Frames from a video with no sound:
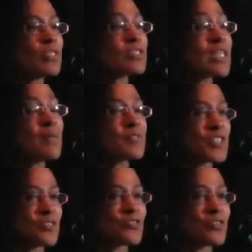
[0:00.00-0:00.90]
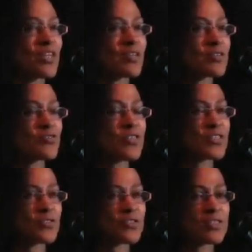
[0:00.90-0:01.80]
slum children, like
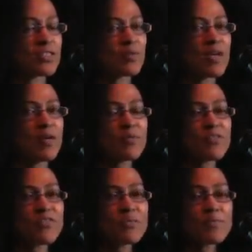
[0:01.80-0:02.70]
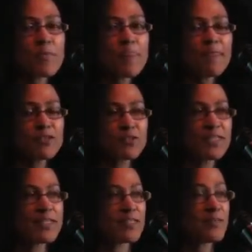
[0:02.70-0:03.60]
street children, and see what happens. So
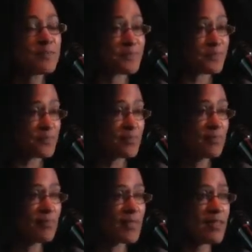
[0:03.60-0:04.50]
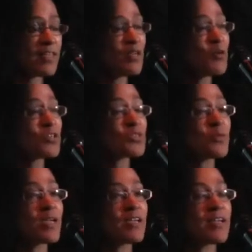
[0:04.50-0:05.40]
he did. And then he walked
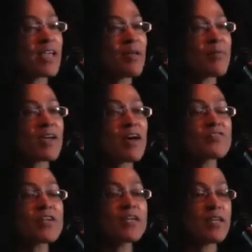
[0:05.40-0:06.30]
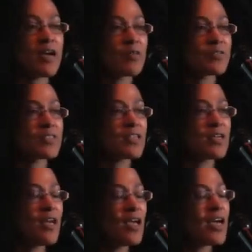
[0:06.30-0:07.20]
away, came back after 8 hours,
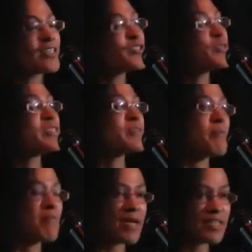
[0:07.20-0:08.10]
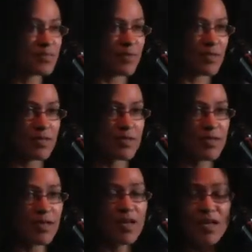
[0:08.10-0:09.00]
and to his amazement,
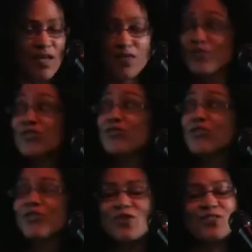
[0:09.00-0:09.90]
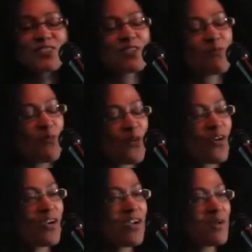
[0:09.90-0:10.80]
the students
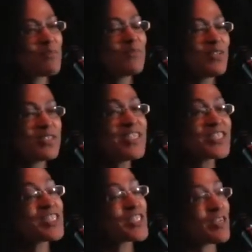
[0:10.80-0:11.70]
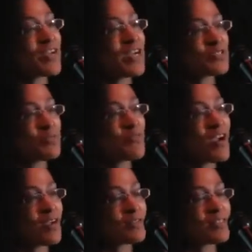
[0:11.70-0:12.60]
were teaching each other how to
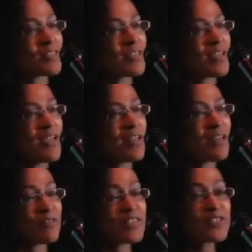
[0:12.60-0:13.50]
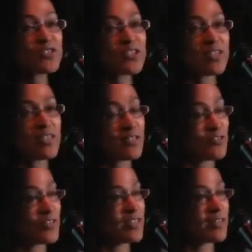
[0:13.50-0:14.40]
browse. Now, these children are
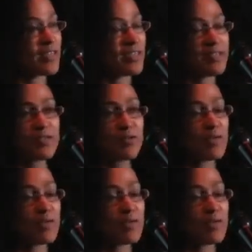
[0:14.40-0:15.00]
illiterate, they didn't